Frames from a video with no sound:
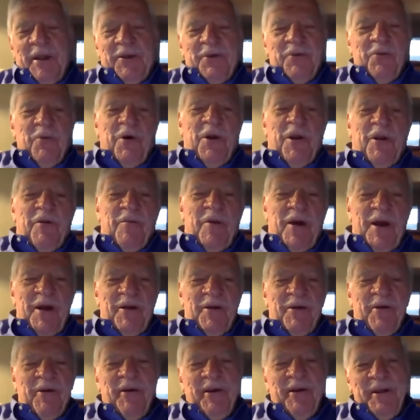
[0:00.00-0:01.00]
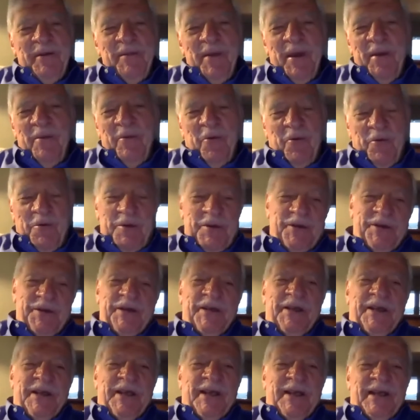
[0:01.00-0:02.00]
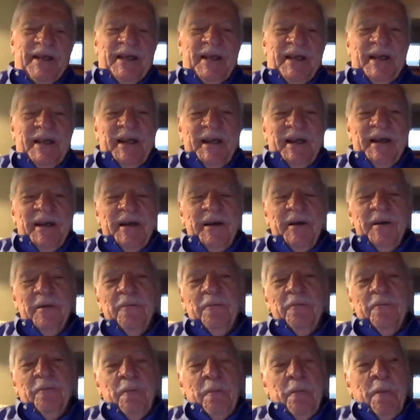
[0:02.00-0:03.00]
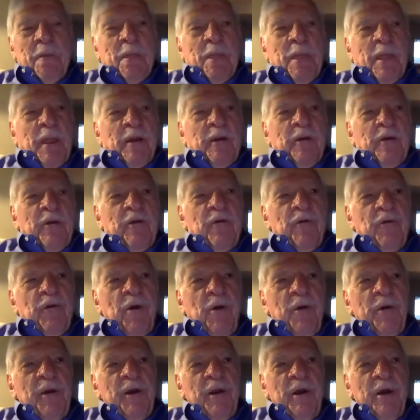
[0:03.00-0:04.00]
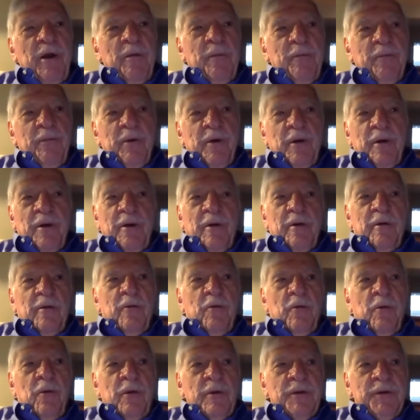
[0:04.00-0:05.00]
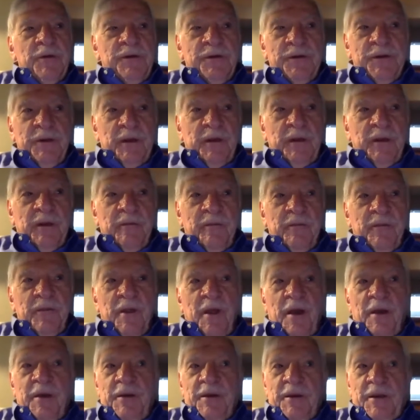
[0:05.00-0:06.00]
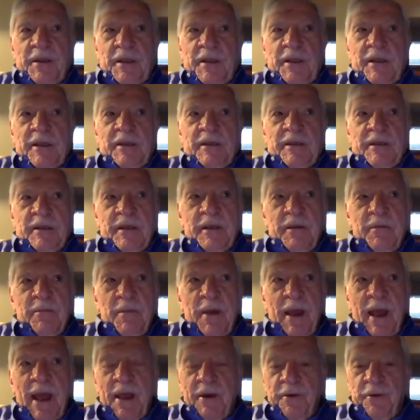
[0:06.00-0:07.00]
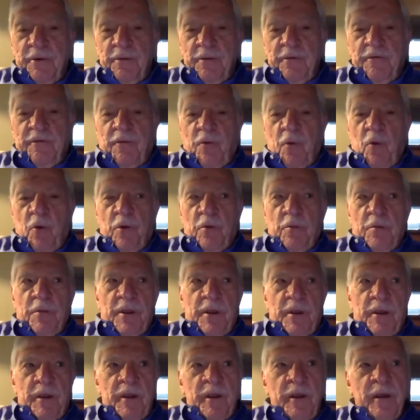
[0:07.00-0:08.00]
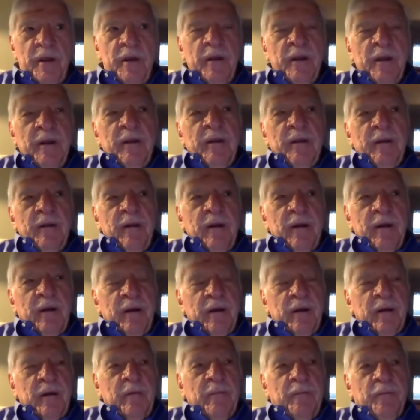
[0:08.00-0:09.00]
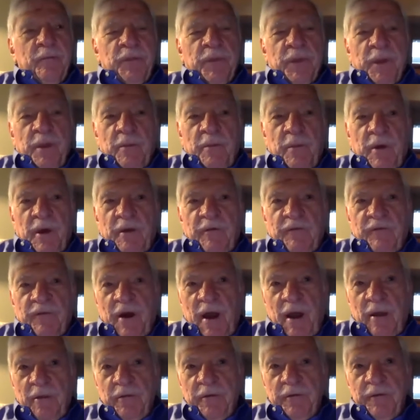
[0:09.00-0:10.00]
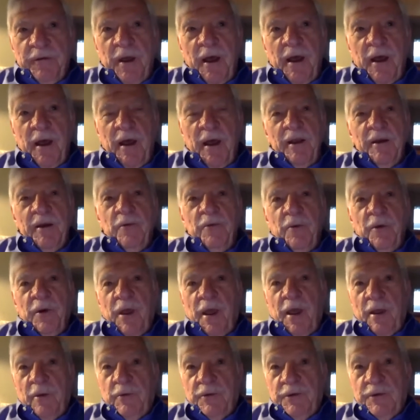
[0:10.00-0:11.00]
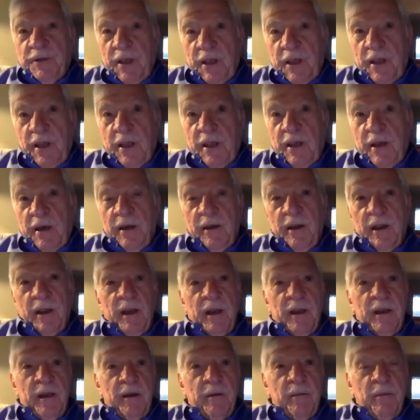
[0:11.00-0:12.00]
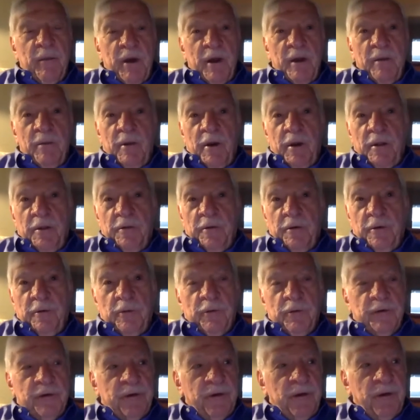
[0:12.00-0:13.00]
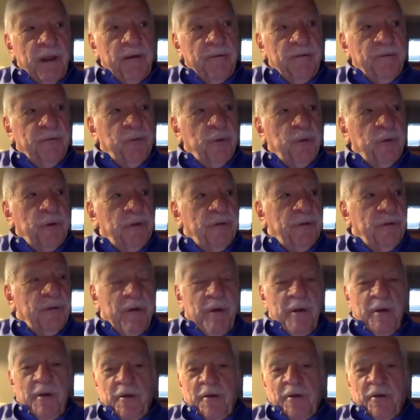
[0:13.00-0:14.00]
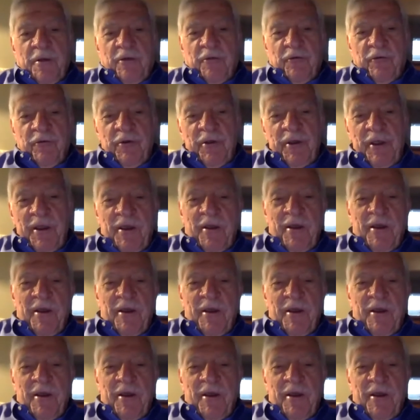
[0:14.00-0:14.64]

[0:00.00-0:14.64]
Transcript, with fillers: one of my early memories. Um, growing up uh, was uh, not an easy matter for me. Um, my father died when I was eight, and my mother was left with three